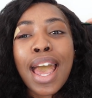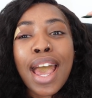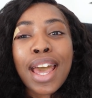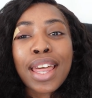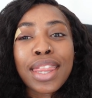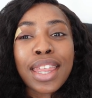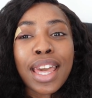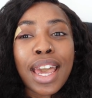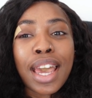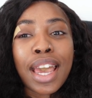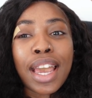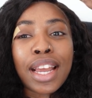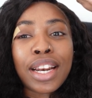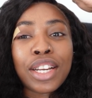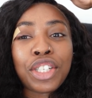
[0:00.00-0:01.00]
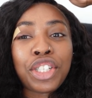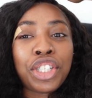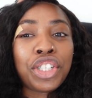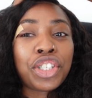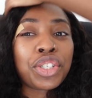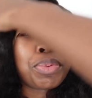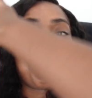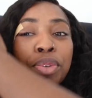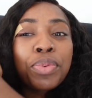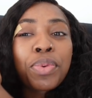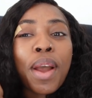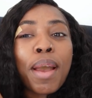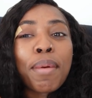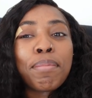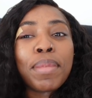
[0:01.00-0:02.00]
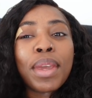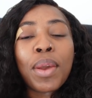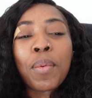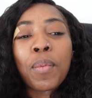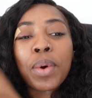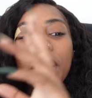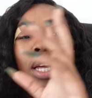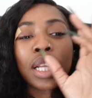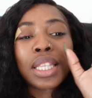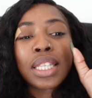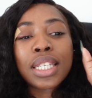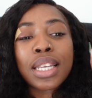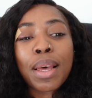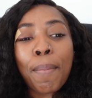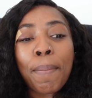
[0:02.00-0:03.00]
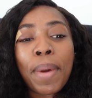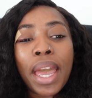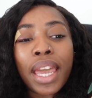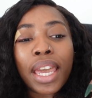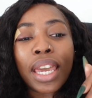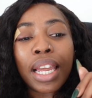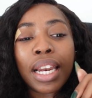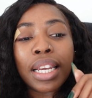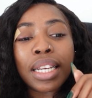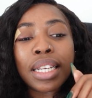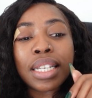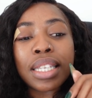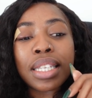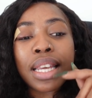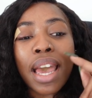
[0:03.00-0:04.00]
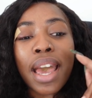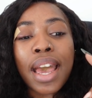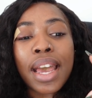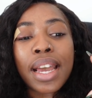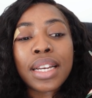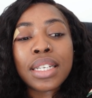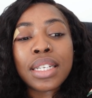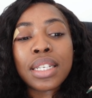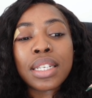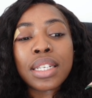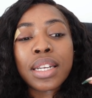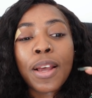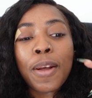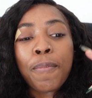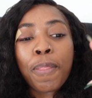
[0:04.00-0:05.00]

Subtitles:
and then she just prescribed me with some painkillers and